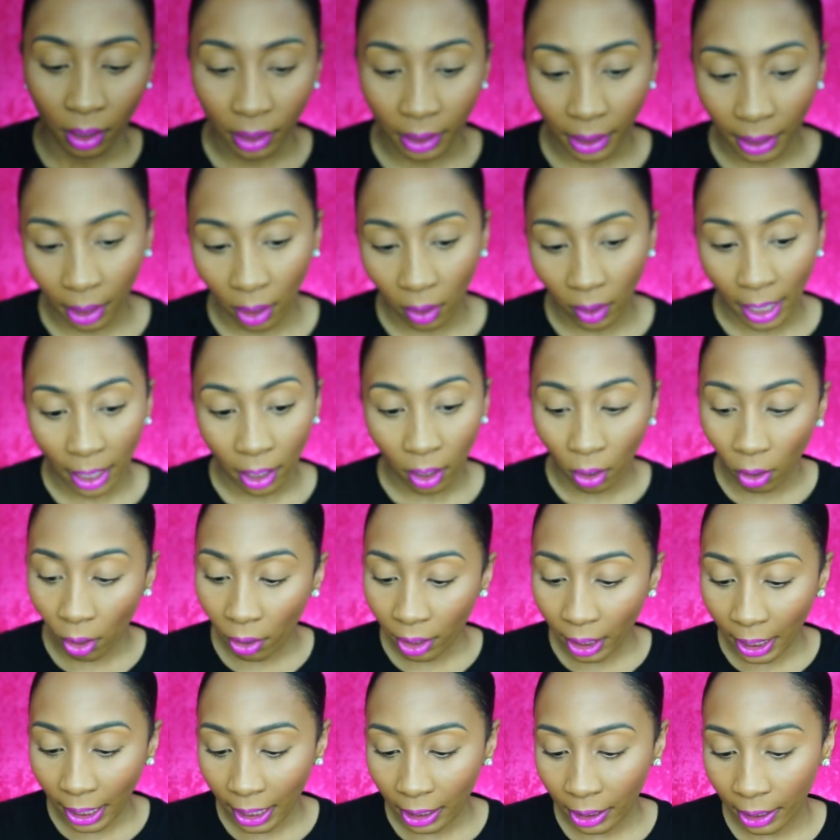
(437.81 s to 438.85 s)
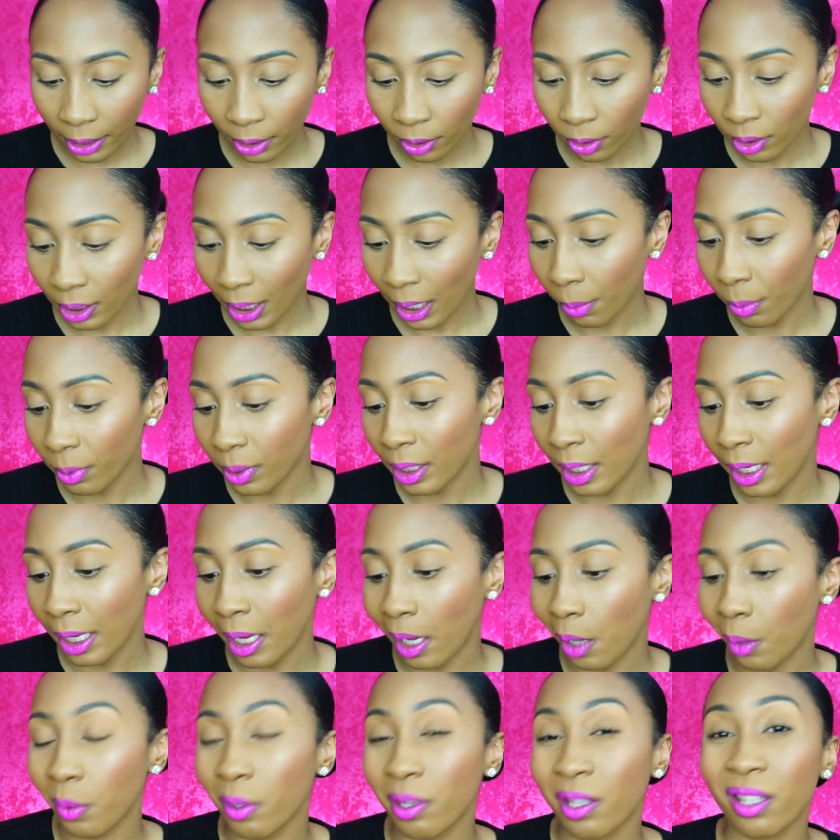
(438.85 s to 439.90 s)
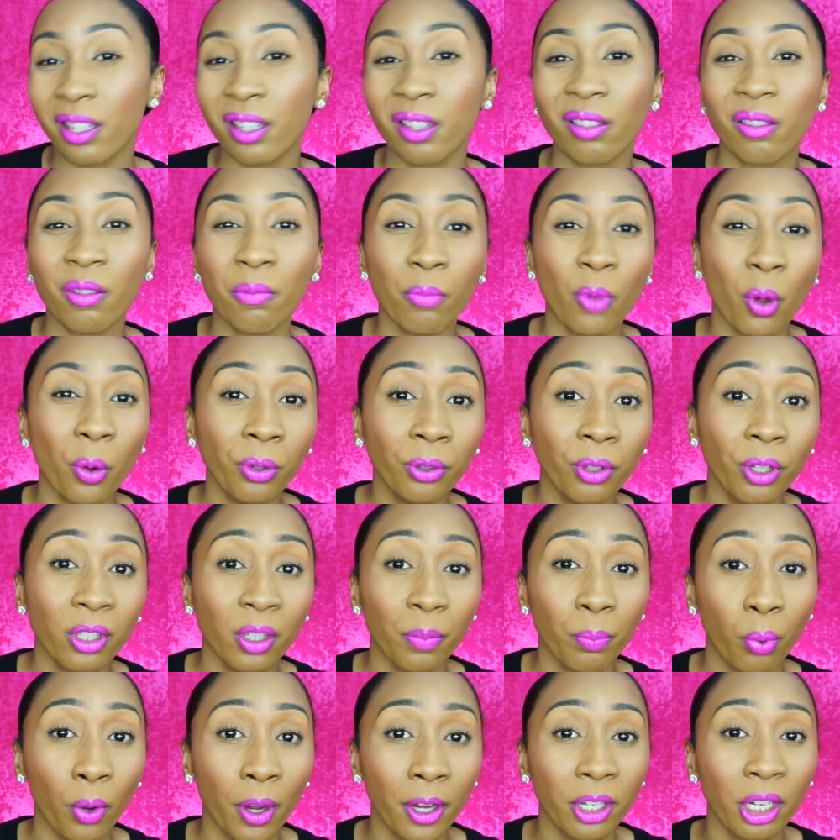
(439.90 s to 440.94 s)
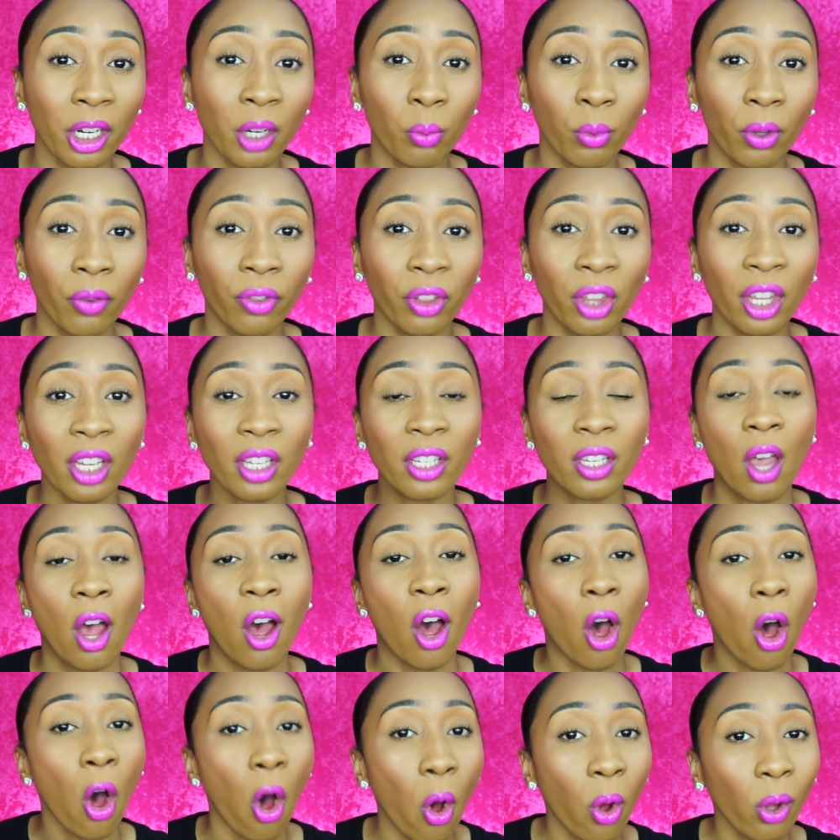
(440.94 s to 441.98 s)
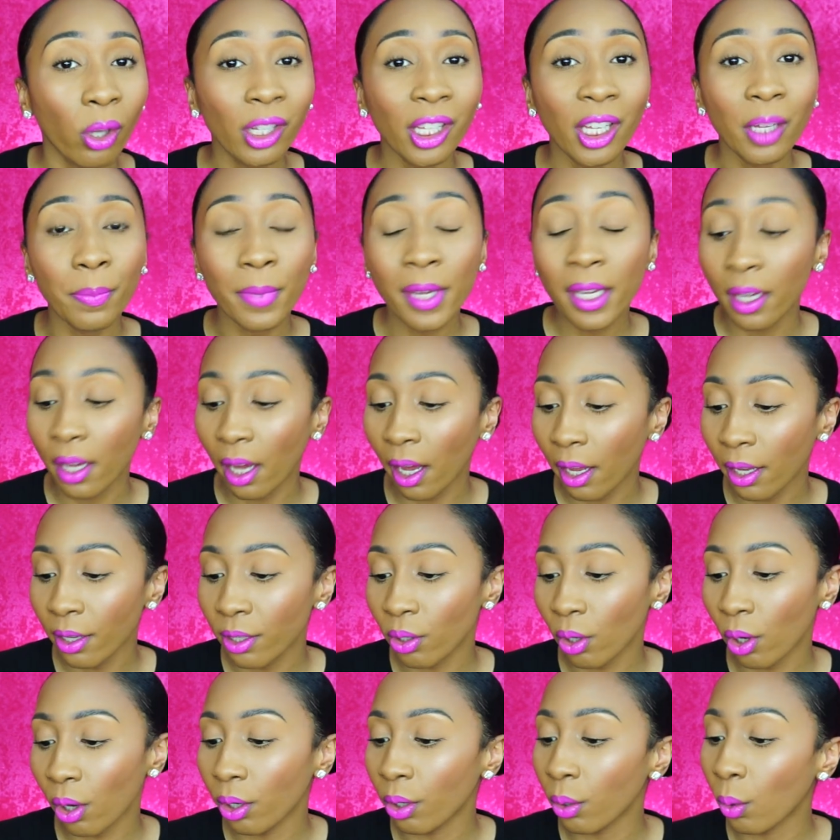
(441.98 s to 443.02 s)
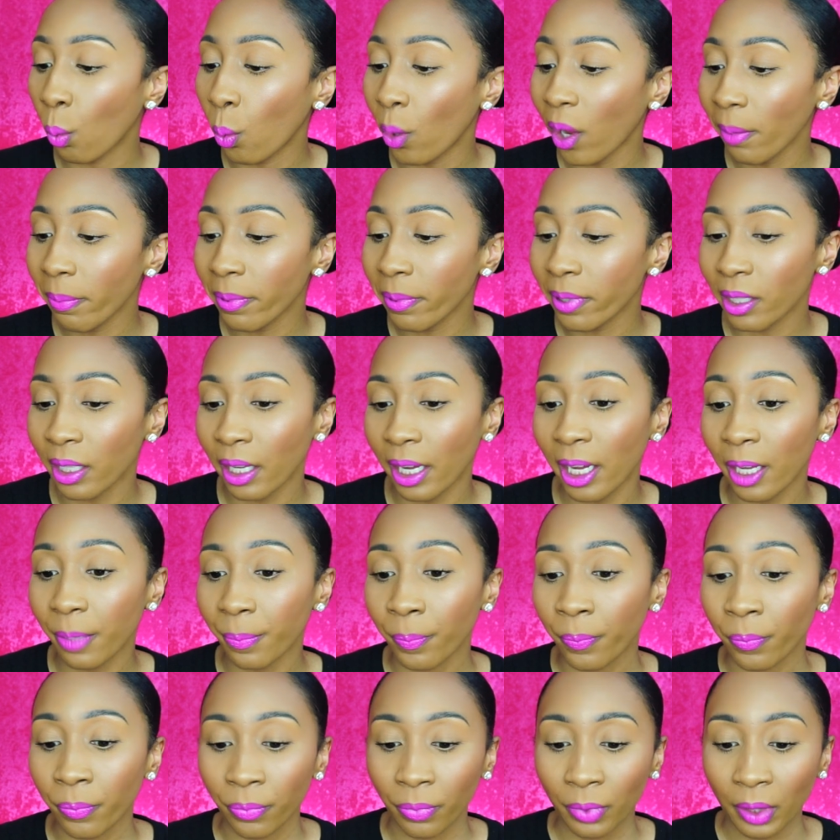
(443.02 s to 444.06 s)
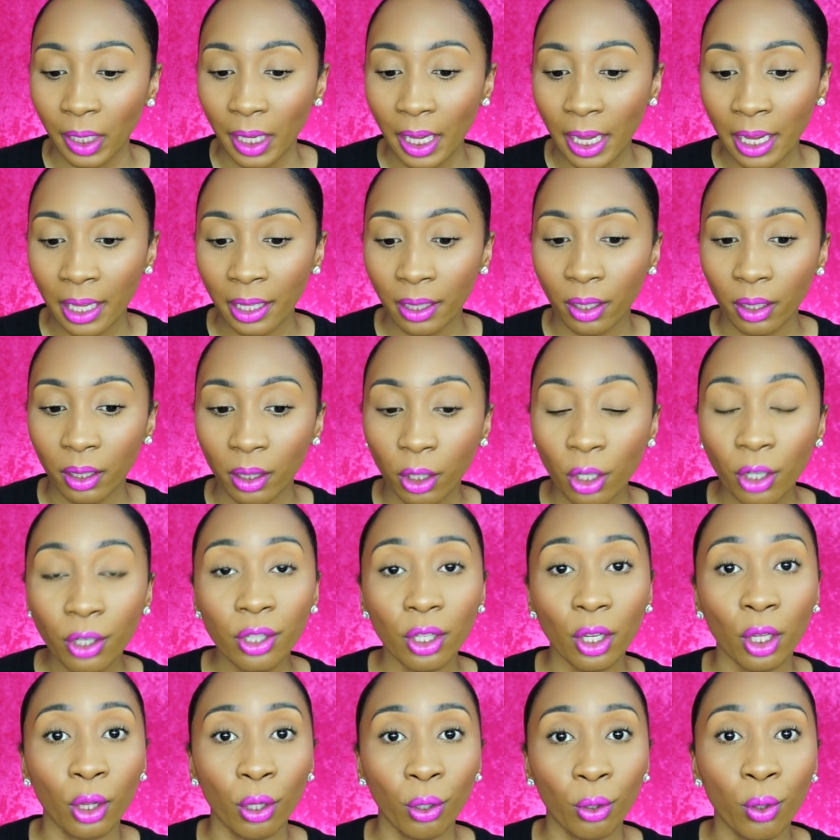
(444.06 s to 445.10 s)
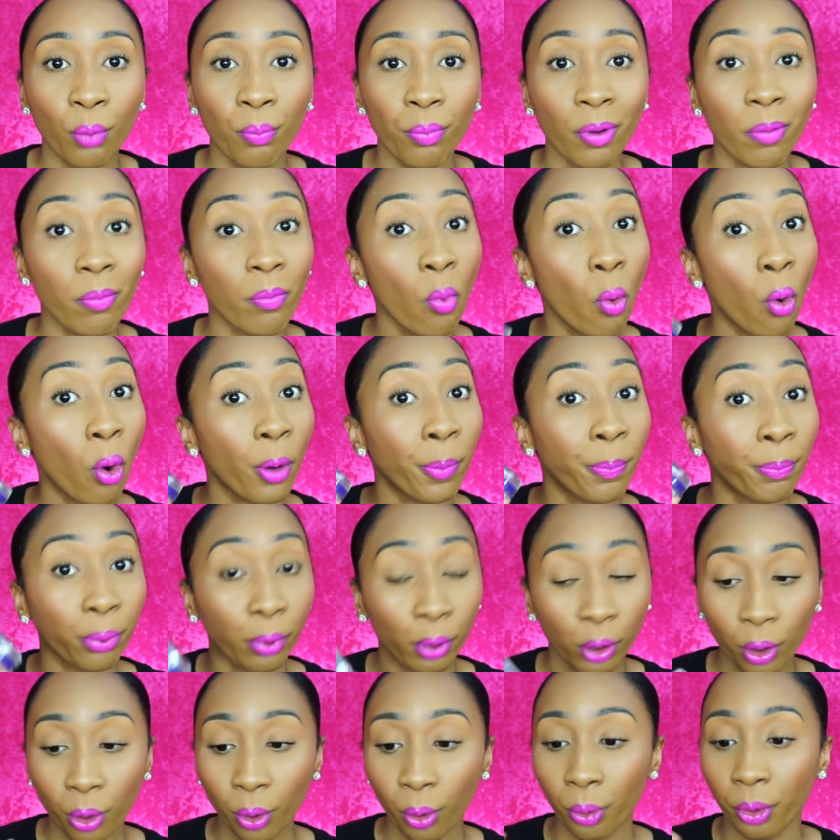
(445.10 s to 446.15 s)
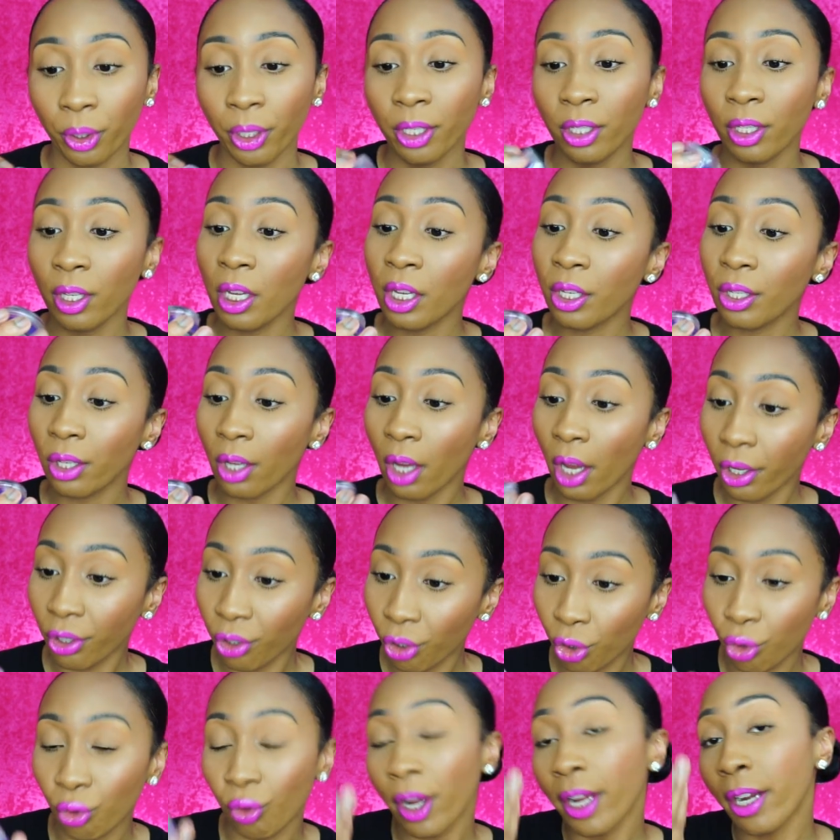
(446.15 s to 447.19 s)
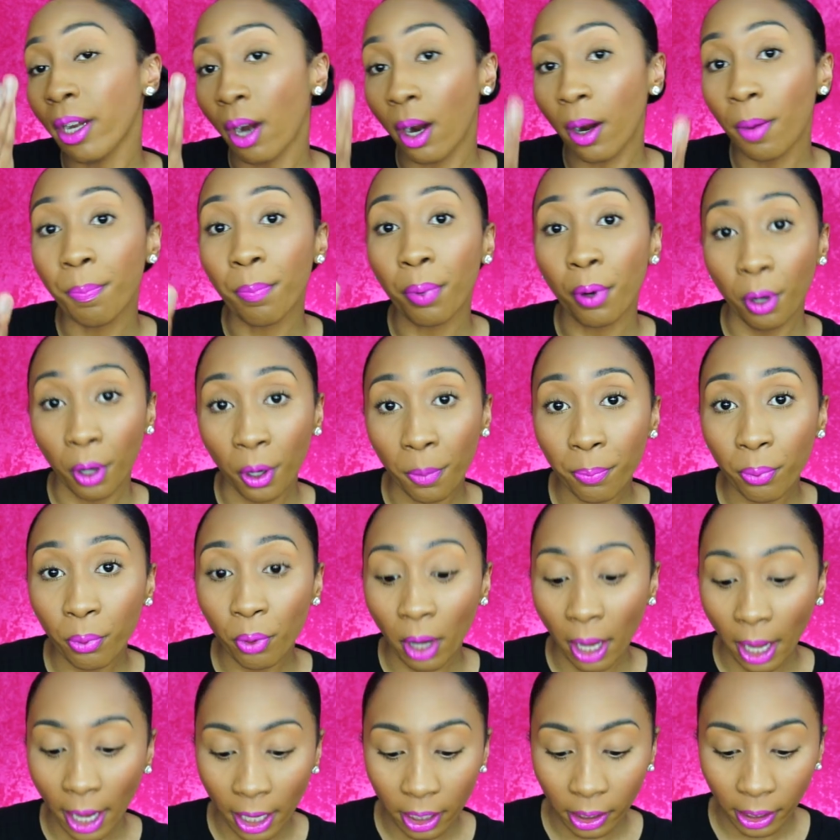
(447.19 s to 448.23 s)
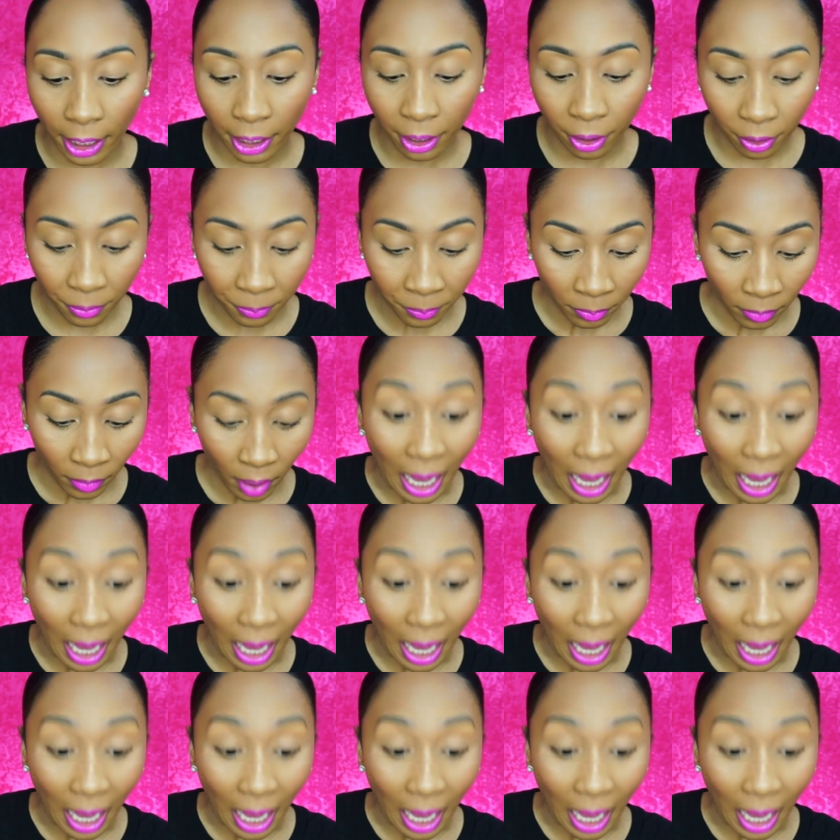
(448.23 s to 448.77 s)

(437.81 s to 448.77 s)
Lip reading: Now, out of all the eyeliners, I would say I was most disappointed with this only because on the website it looks a little bit more blue. This is a straight up purple eyeliner.